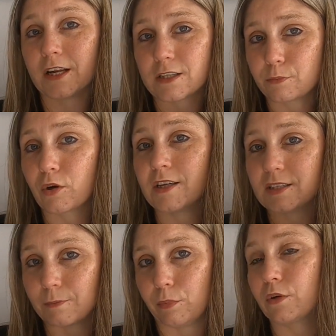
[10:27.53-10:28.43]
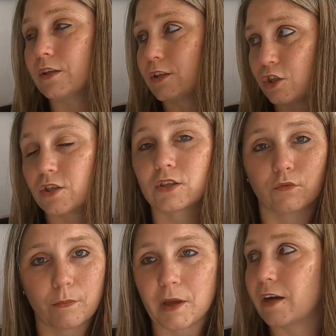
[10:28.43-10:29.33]
it's pretty simple to, it's just a
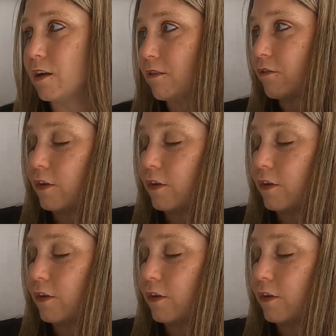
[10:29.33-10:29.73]
repetitive